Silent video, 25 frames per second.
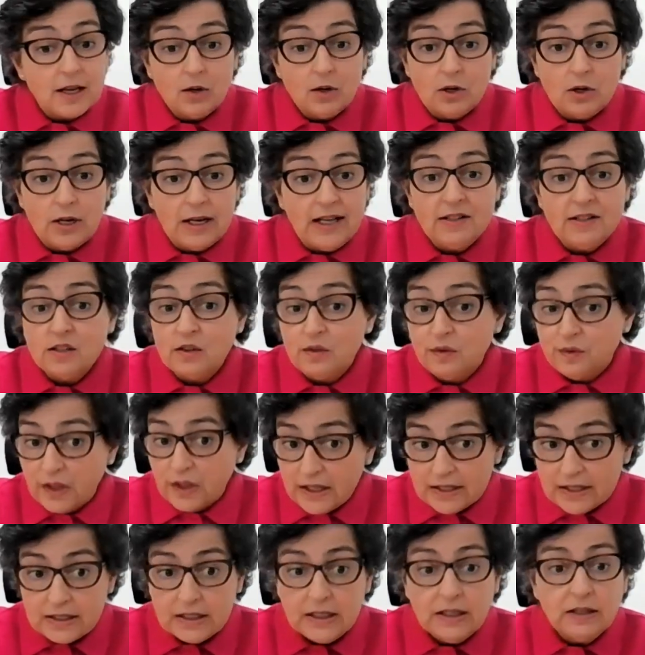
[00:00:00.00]
And let's
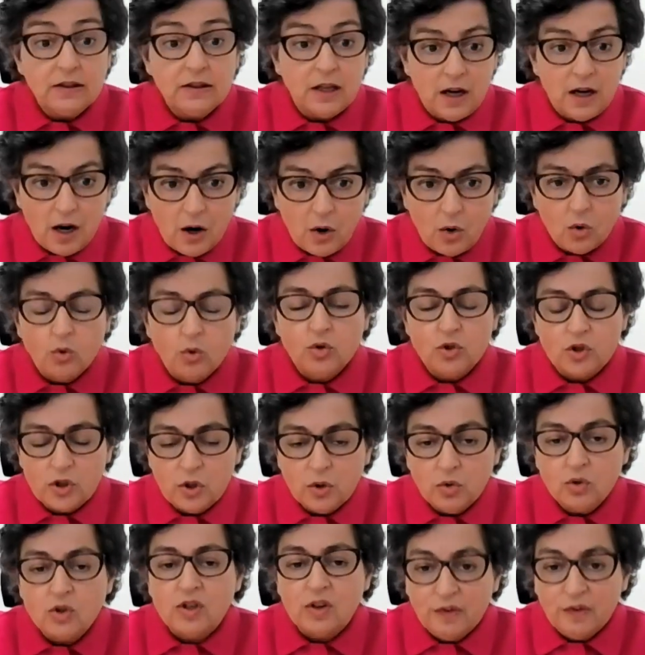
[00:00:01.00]
face it, there are
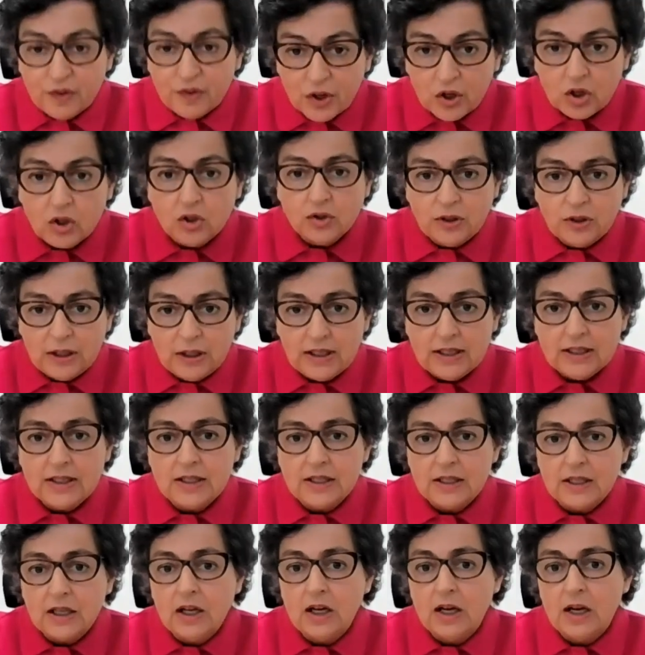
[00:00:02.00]
also
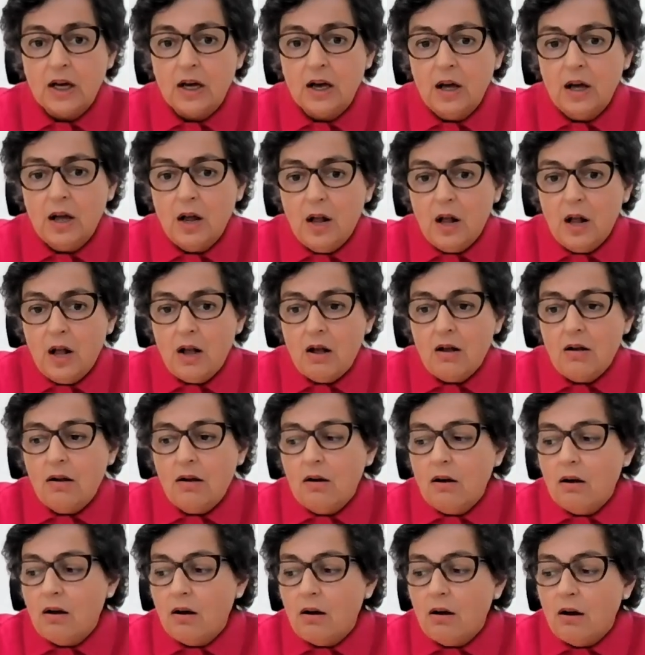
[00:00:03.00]
difficulties
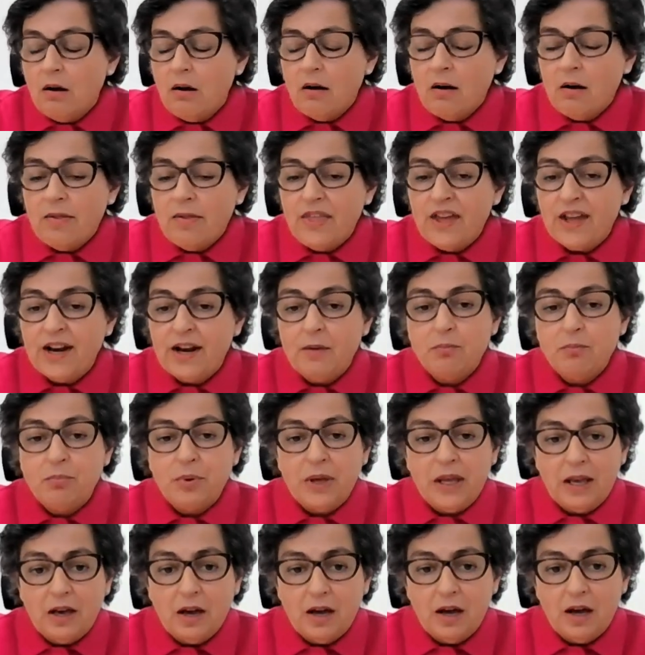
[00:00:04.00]
that are
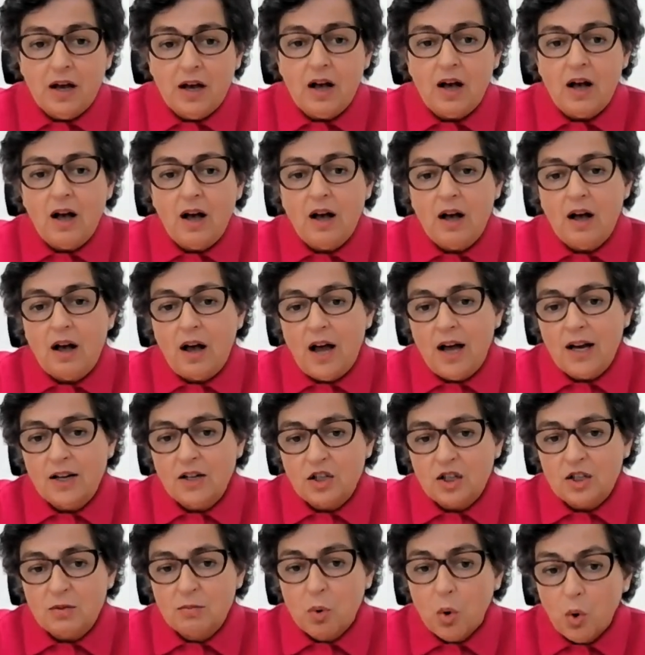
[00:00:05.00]
bigger
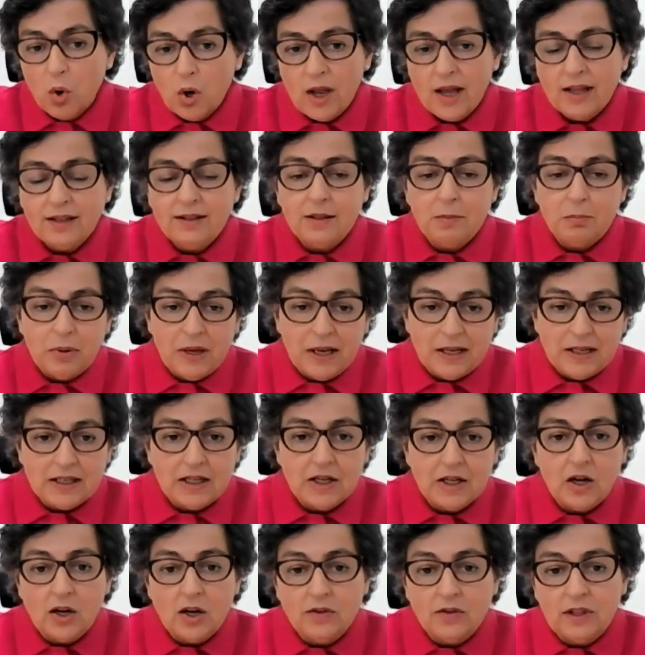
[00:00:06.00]
and smaller
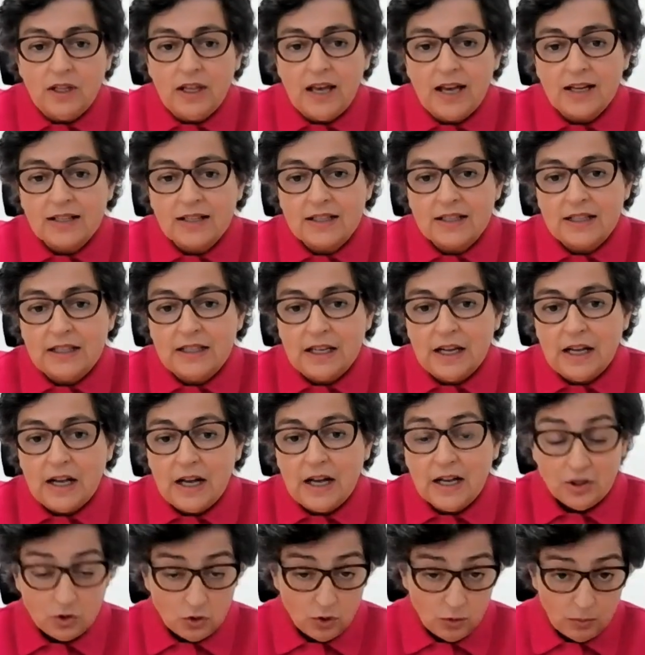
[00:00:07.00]
depending on the acceding
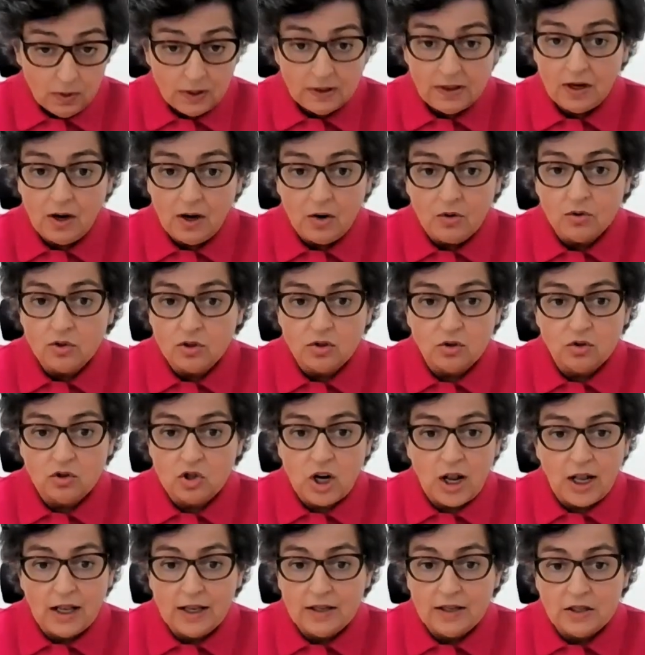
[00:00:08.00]
country, but there are also
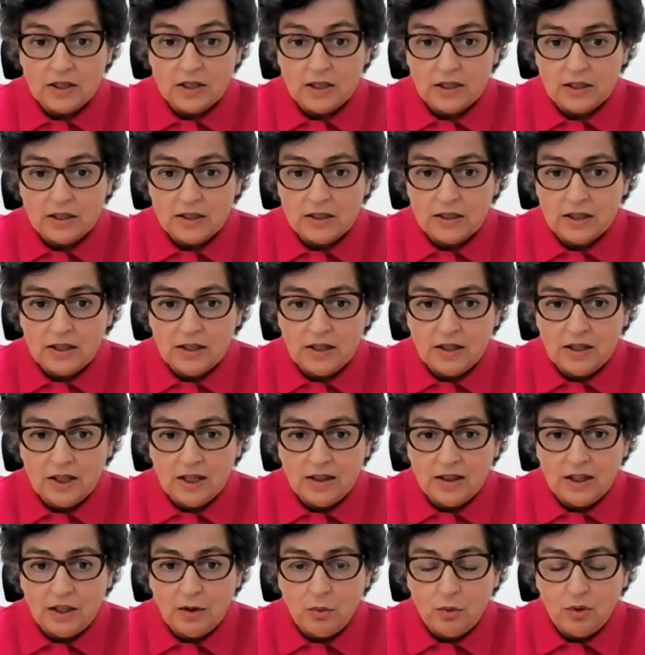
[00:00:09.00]
challenges
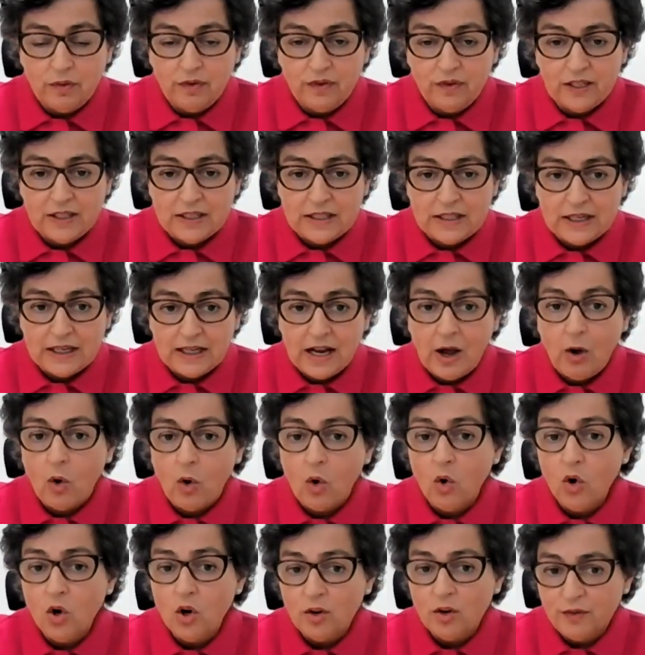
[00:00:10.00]
that they were facing.
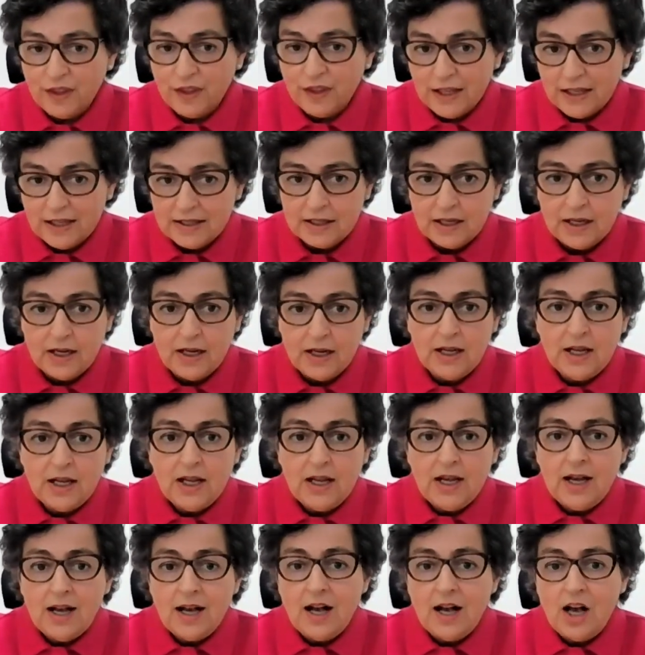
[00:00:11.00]
Now, all of this
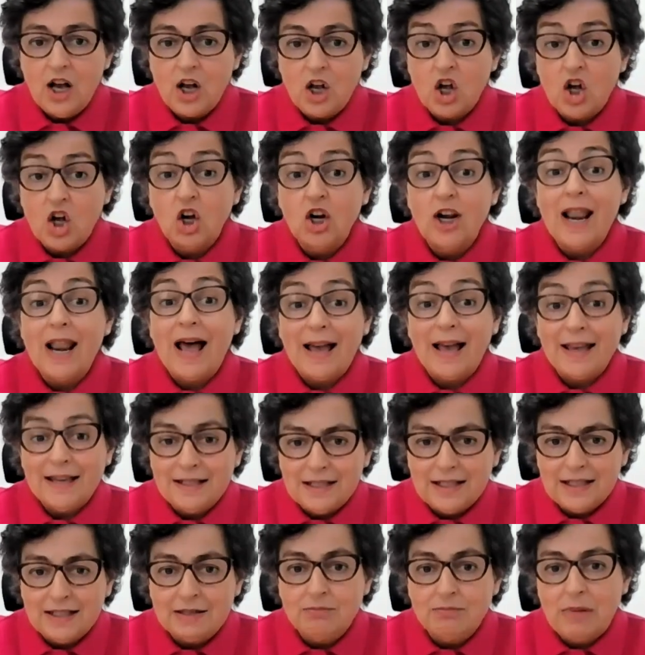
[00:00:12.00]

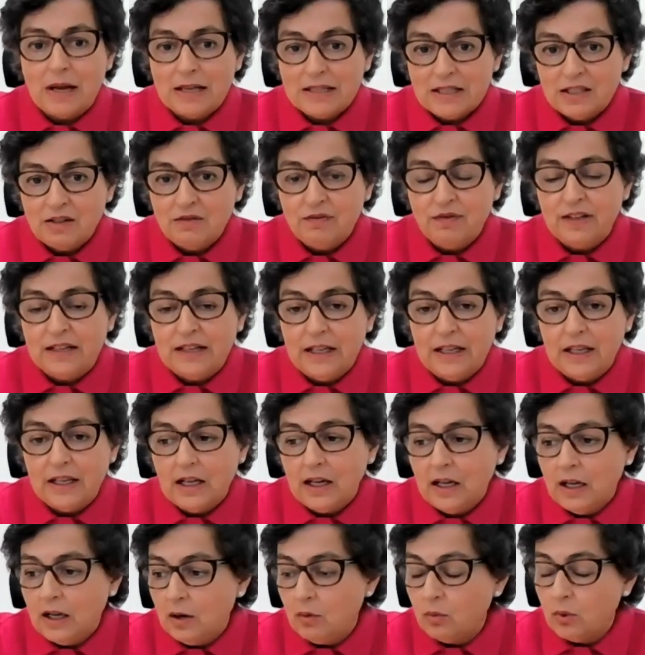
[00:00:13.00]
collided
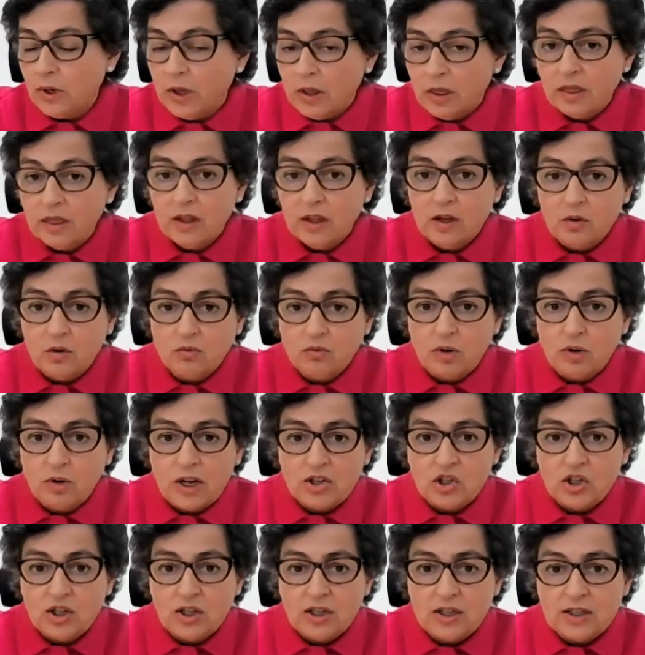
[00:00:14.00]
massively with
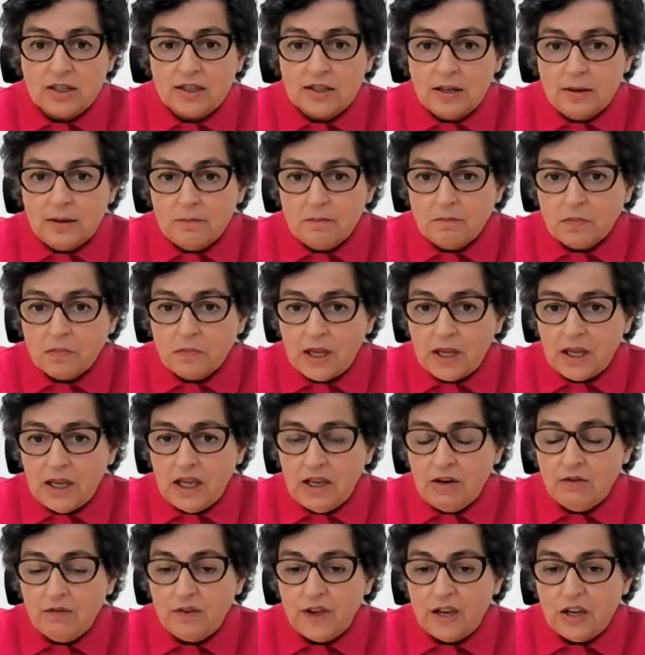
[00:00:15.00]
Russia's
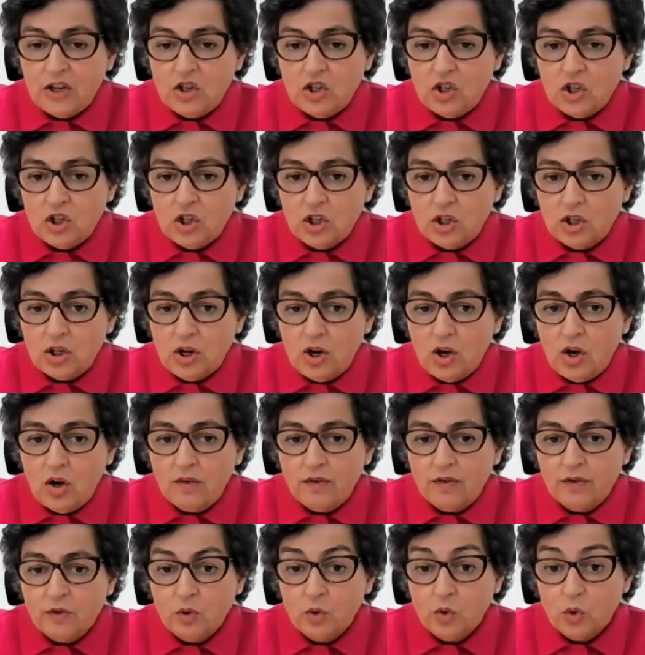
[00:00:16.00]
invasion
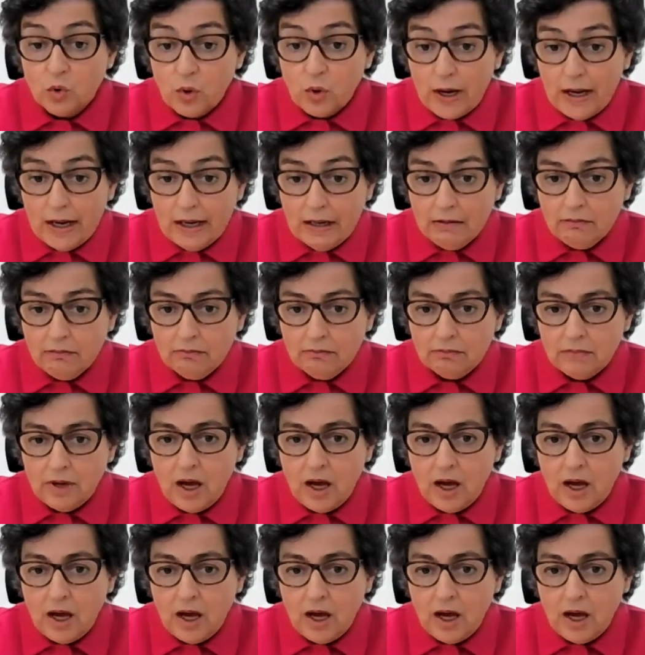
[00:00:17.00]
of Ukraine.